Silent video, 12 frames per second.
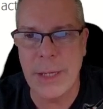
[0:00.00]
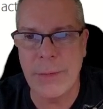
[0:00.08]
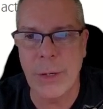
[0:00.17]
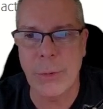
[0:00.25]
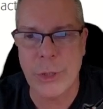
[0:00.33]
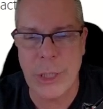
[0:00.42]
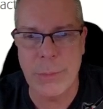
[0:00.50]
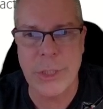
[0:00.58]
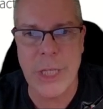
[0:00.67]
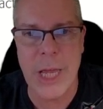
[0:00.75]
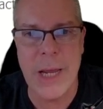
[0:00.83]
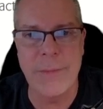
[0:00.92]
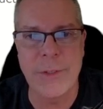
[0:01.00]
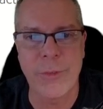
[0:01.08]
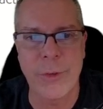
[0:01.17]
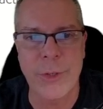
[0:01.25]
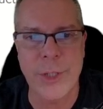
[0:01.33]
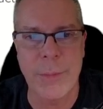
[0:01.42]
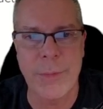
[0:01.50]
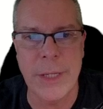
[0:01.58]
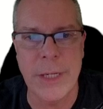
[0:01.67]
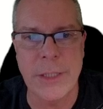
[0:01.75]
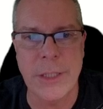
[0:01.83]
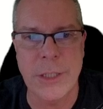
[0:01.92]
There were some saves for some
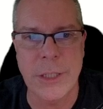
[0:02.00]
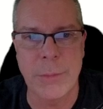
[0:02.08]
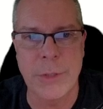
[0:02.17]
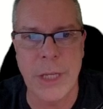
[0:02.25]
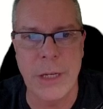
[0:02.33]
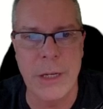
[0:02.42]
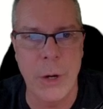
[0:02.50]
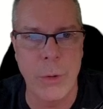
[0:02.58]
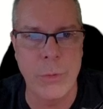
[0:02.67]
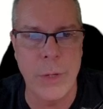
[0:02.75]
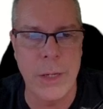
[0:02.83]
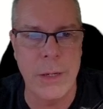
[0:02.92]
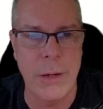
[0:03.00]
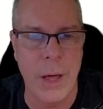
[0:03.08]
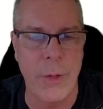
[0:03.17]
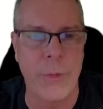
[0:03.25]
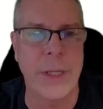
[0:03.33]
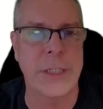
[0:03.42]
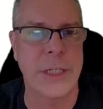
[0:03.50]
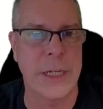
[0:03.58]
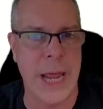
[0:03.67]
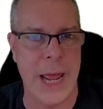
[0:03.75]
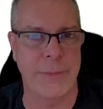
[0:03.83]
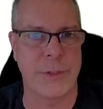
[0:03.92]
things, and some and other things didn't
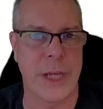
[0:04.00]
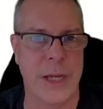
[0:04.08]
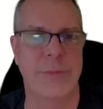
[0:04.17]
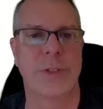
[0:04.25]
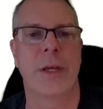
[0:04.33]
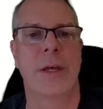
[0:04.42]
have saves.